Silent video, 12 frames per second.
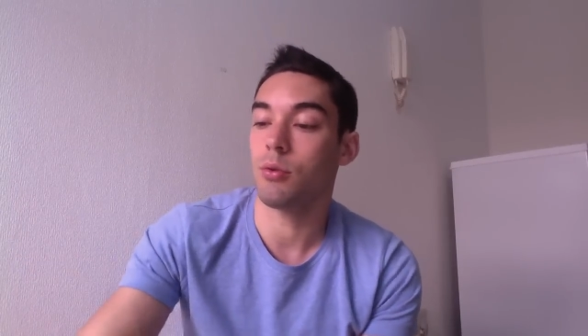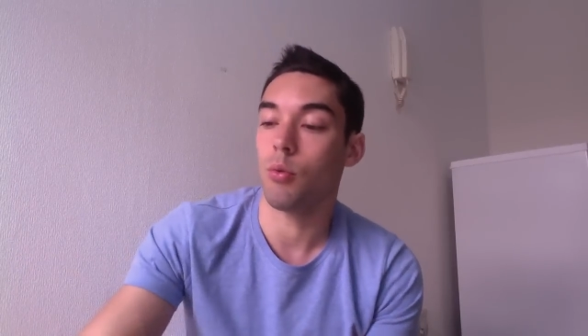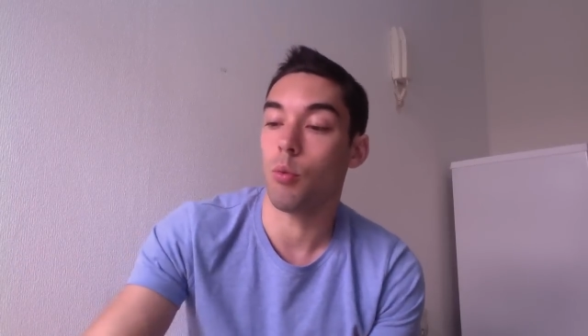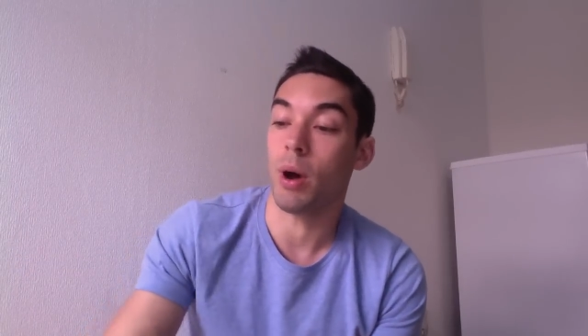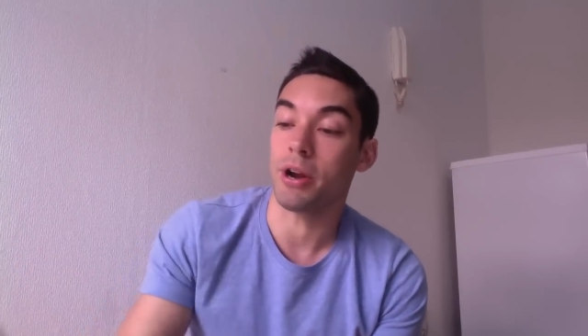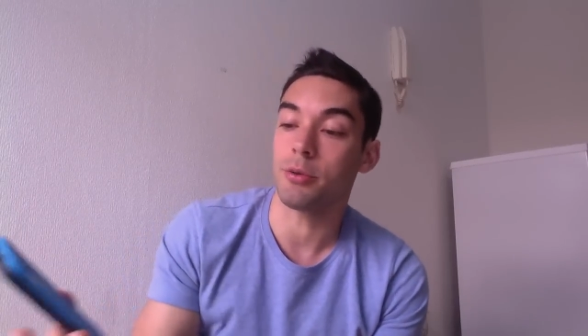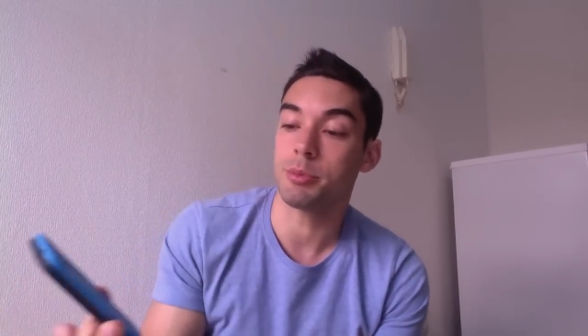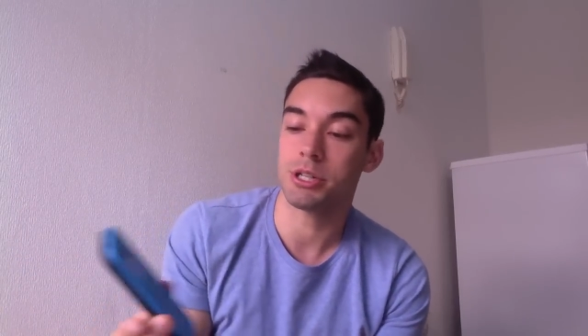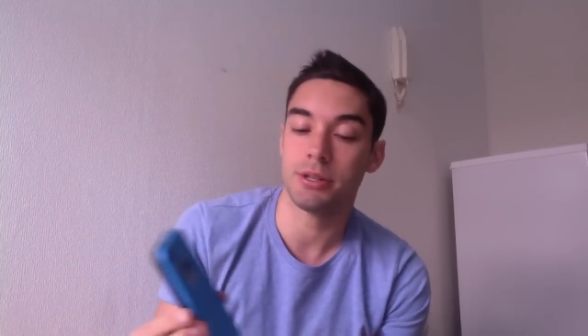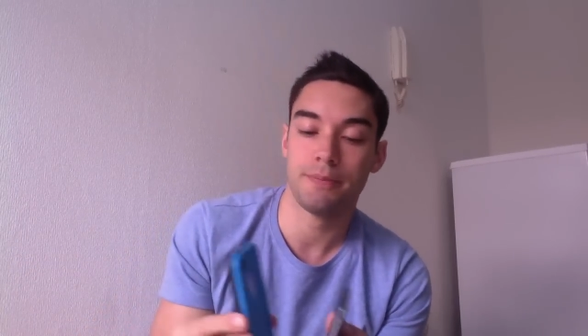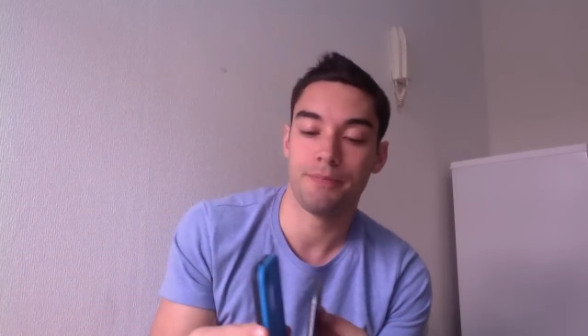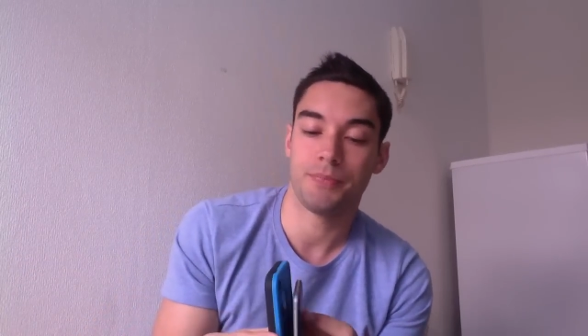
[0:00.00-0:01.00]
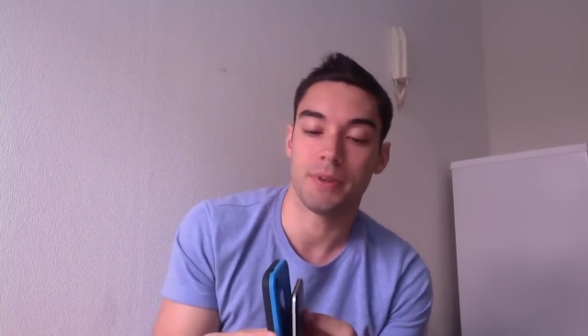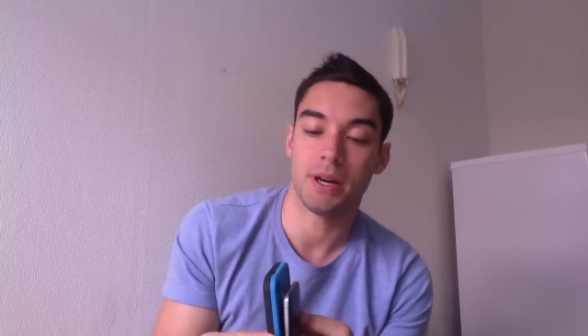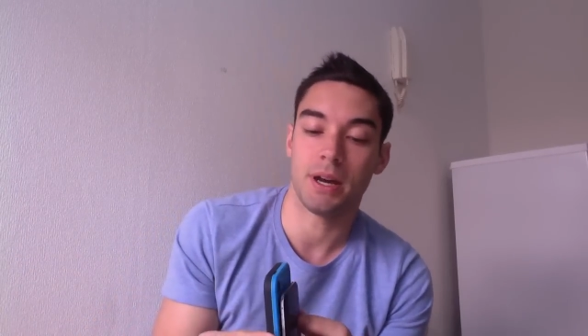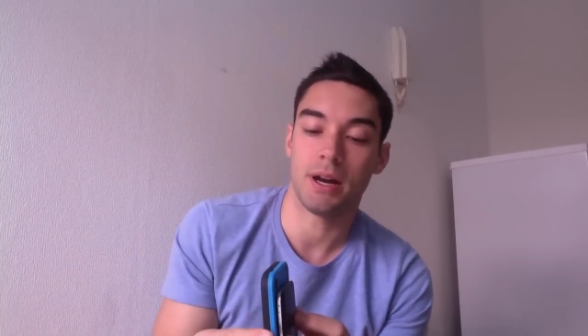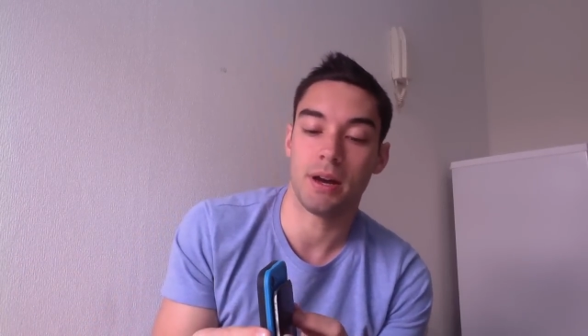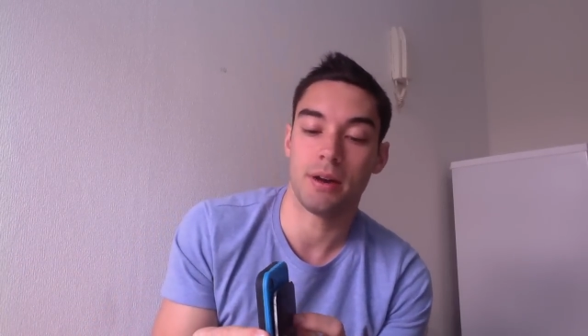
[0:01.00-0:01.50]
one option
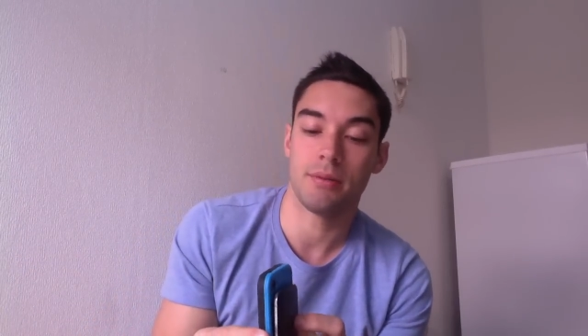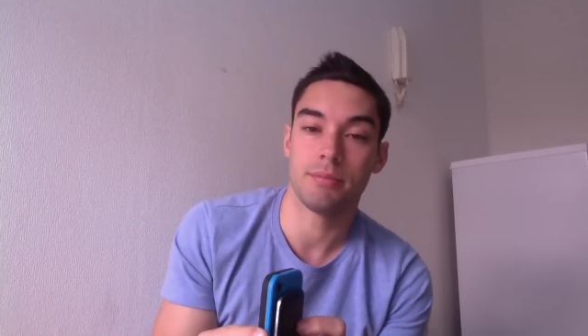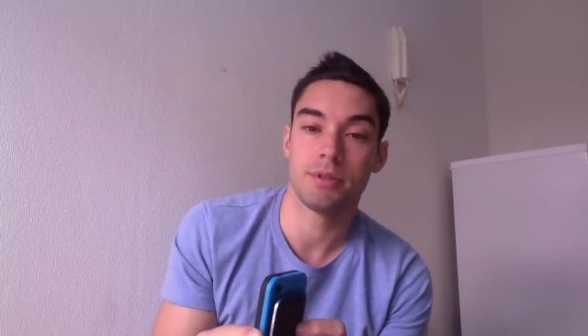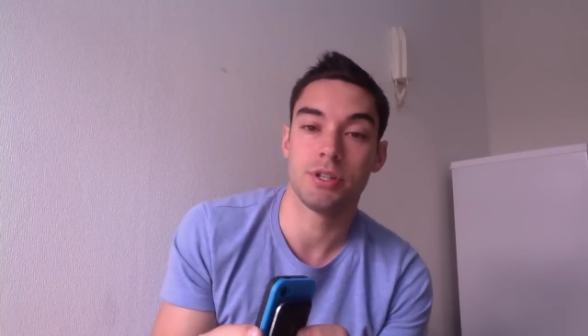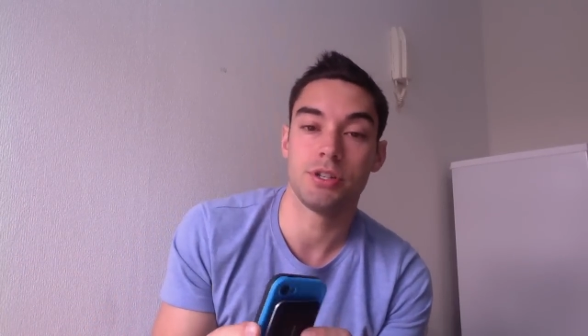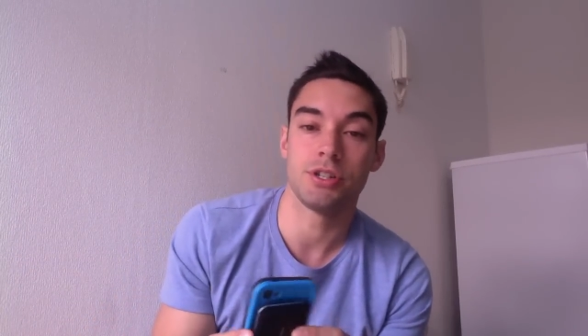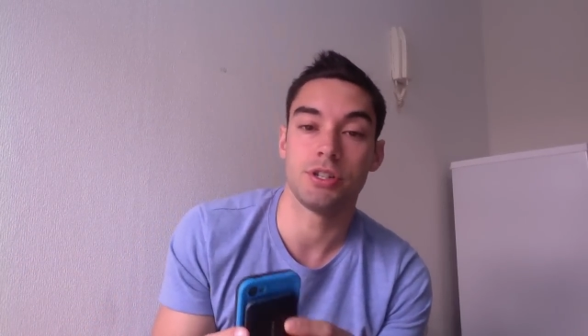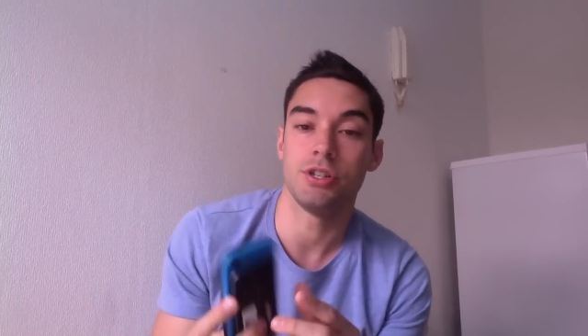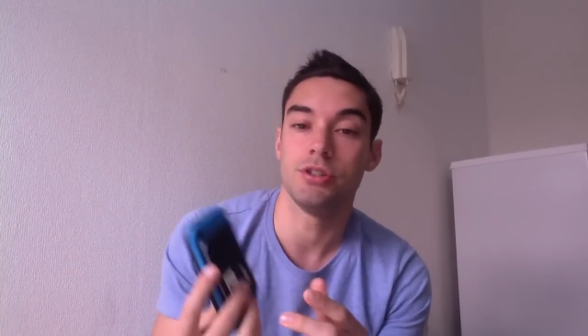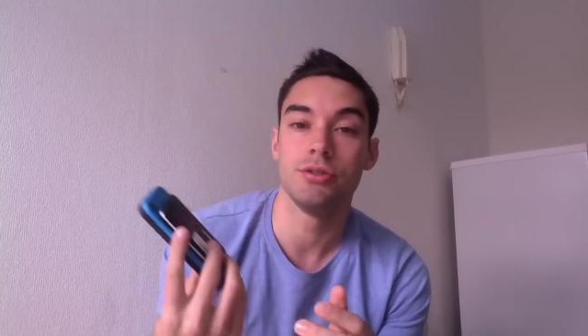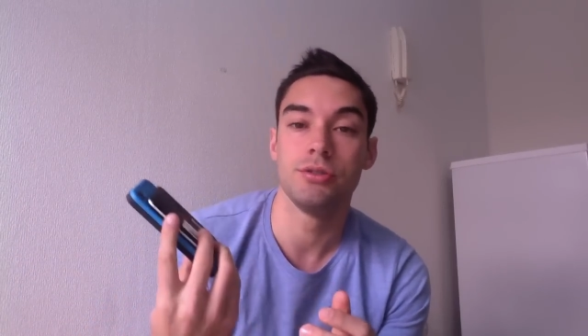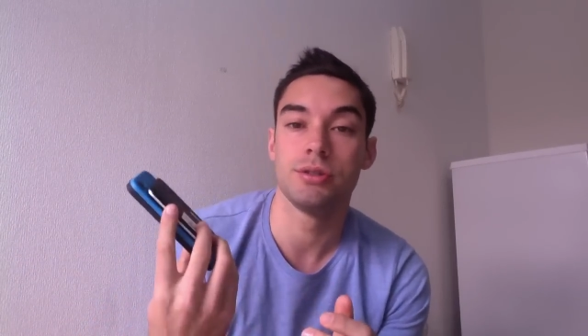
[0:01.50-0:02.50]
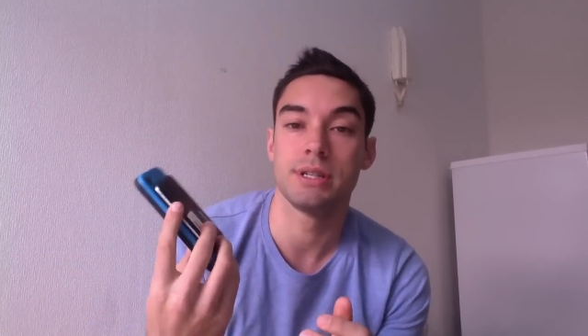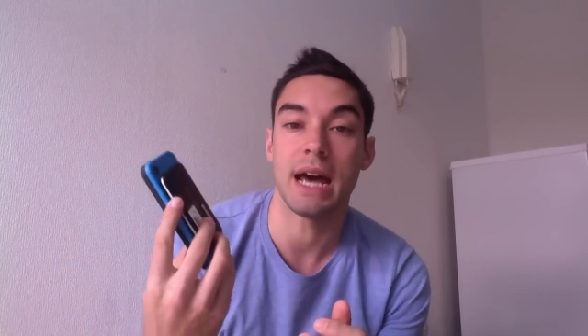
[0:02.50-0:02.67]
to just use